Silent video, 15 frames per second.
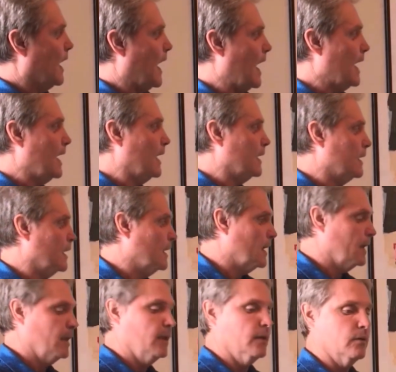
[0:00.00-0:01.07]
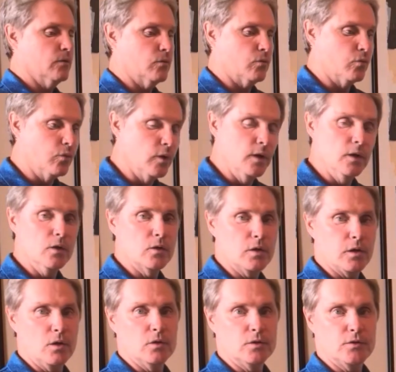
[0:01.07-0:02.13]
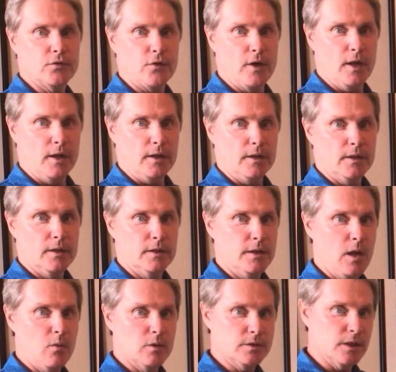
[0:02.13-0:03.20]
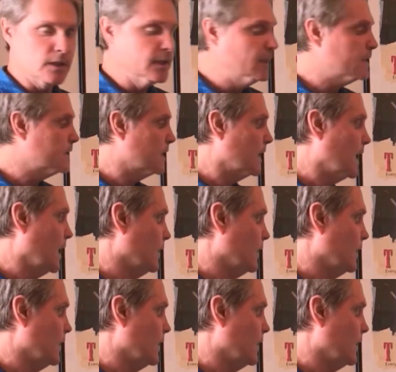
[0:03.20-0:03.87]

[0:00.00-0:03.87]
I had a real close friend that was a listing